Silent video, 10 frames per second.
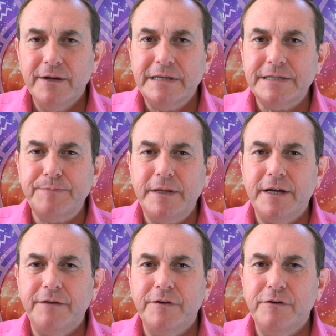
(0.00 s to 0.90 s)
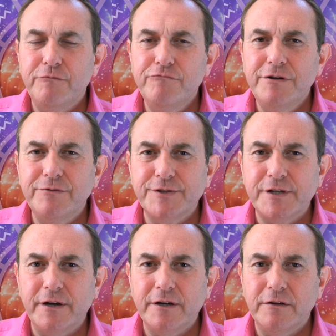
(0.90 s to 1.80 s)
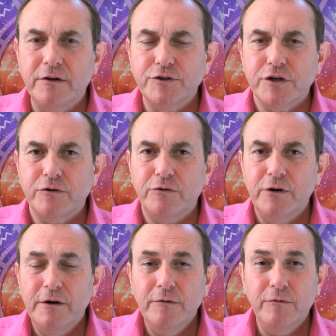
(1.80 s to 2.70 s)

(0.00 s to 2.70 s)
that's been having a real psychological